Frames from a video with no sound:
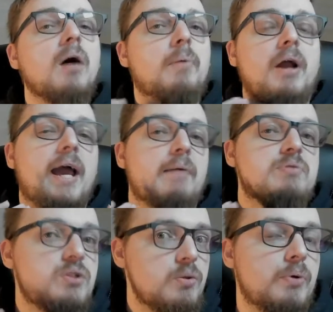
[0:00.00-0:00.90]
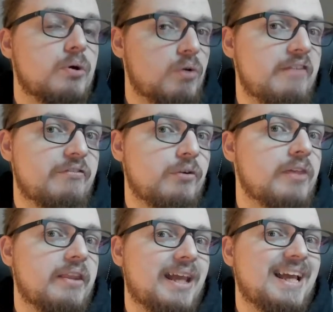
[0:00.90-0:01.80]
but I am super grateful
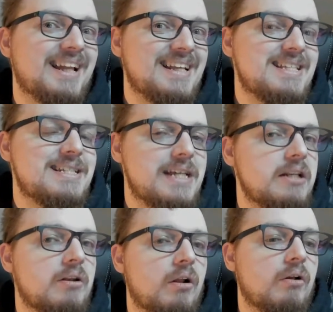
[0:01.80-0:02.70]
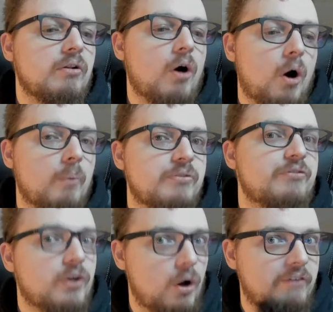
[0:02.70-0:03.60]
that they at least didn't opt
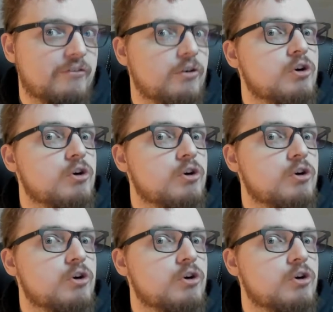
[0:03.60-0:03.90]
for going for a